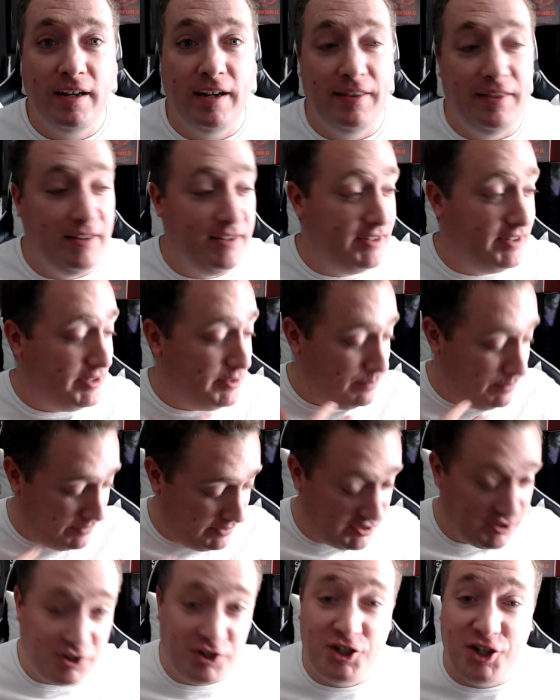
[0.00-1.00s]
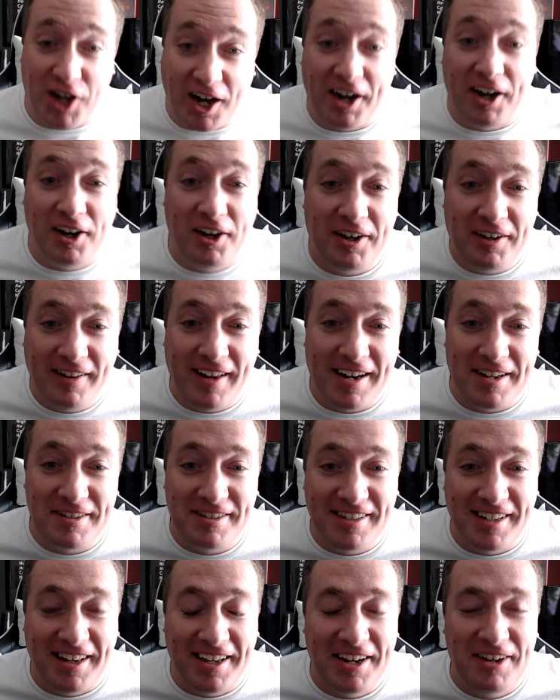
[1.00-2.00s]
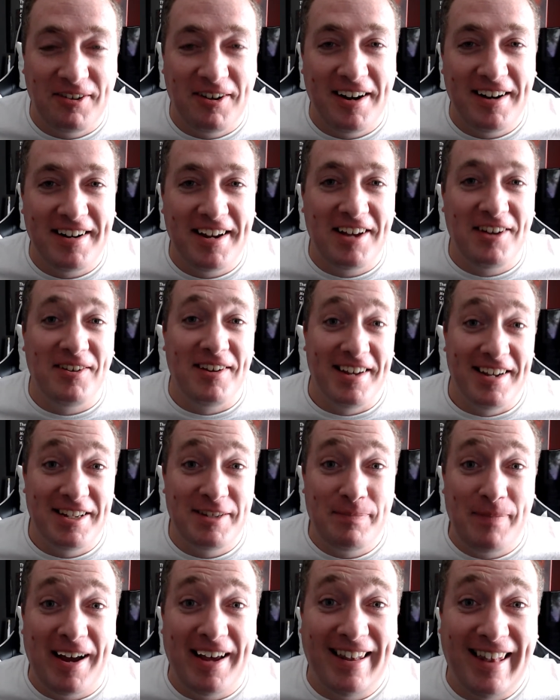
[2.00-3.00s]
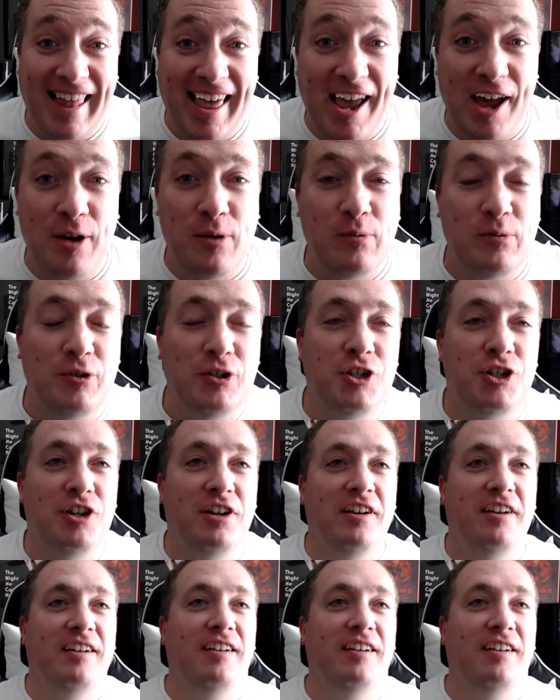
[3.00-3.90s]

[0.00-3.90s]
And this chair that I'm sitting in right now is my lounge.